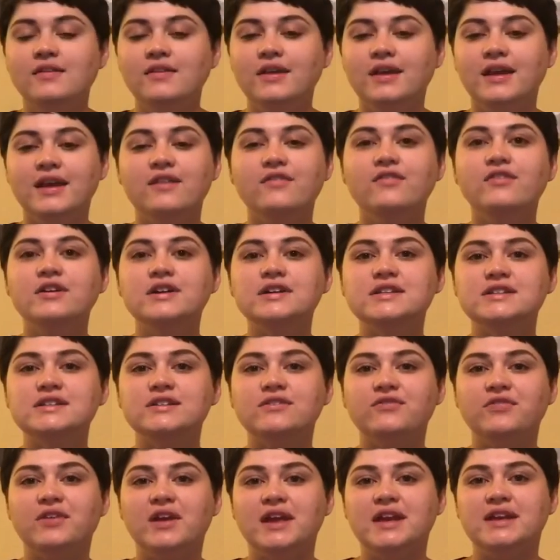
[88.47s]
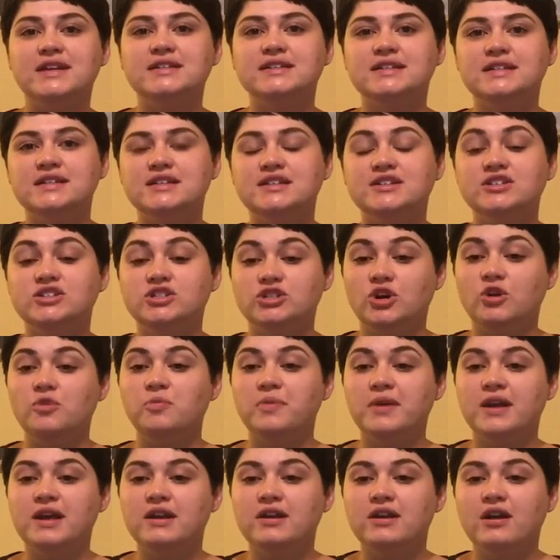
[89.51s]
The Giver is a fantasy
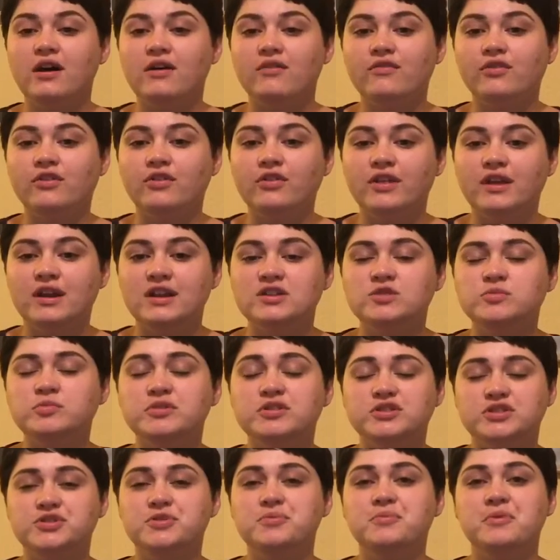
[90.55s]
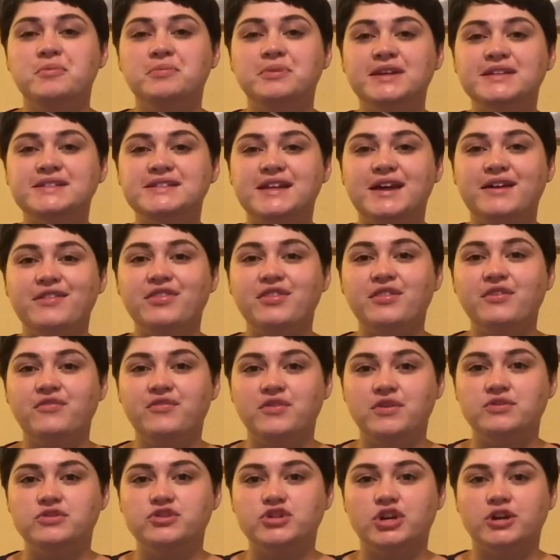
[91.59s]
dystopian novel that is presumably set in the
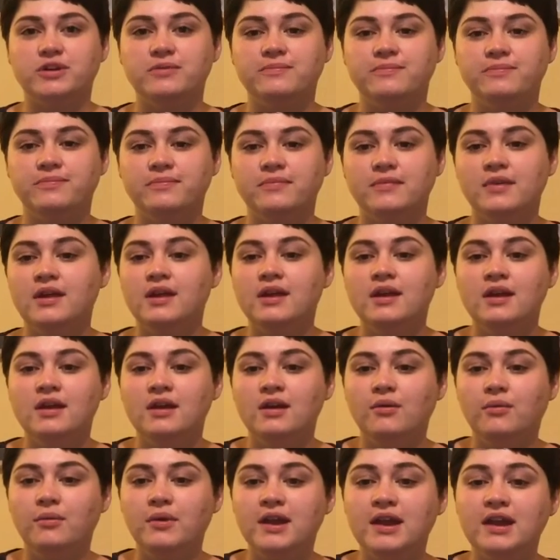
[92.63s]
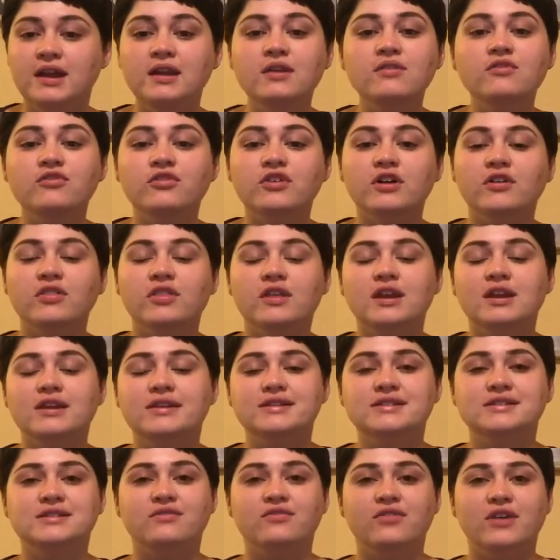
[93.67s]
future. We can infer that
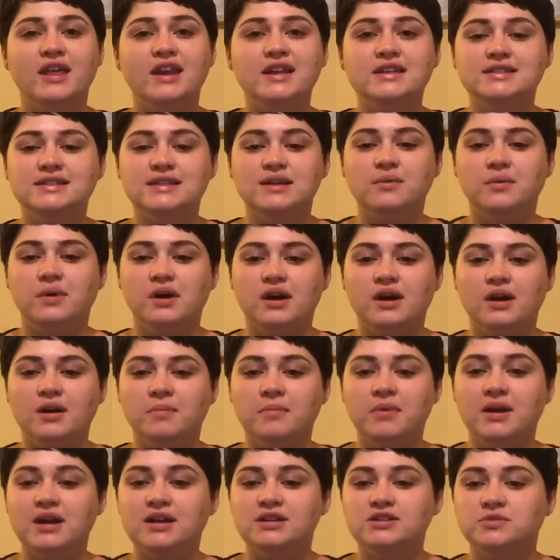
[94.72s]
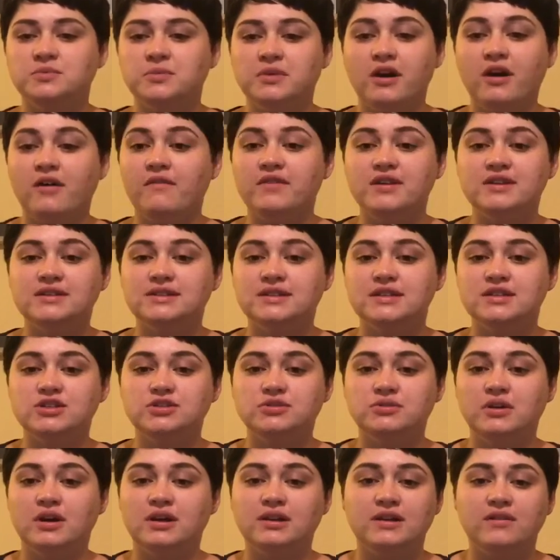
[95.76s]
it is a fantasy work because we obviously
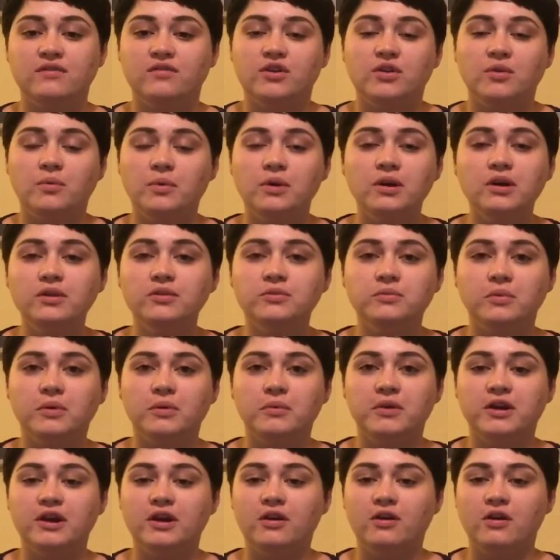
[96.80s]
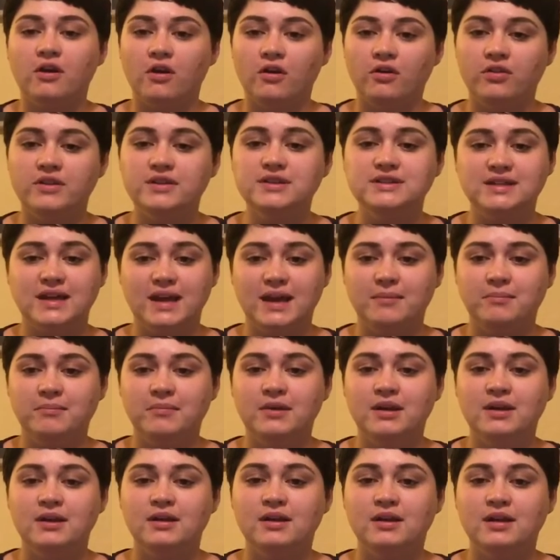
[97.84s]
do not live in a world where we are all the same
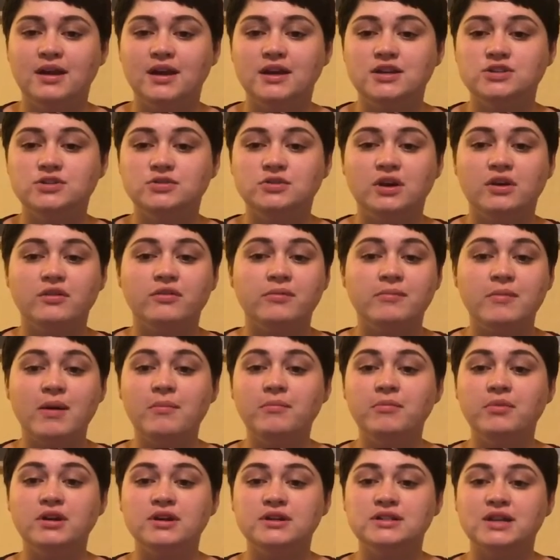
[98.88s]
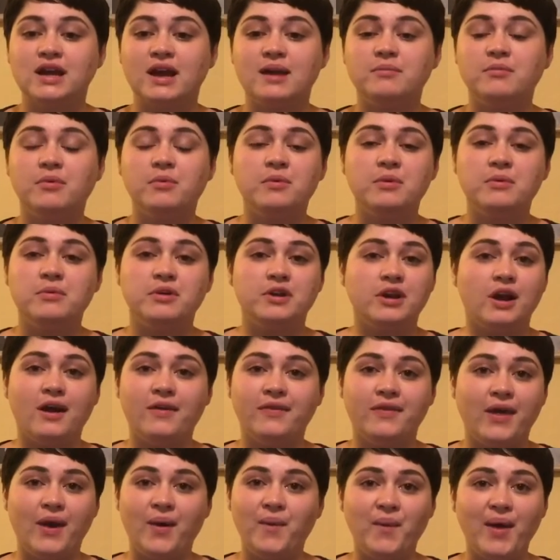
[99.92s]
and do not remember a time when we were
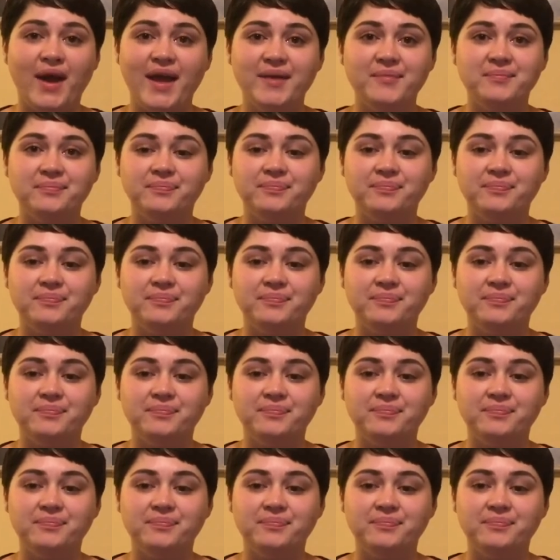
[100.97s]
not that way.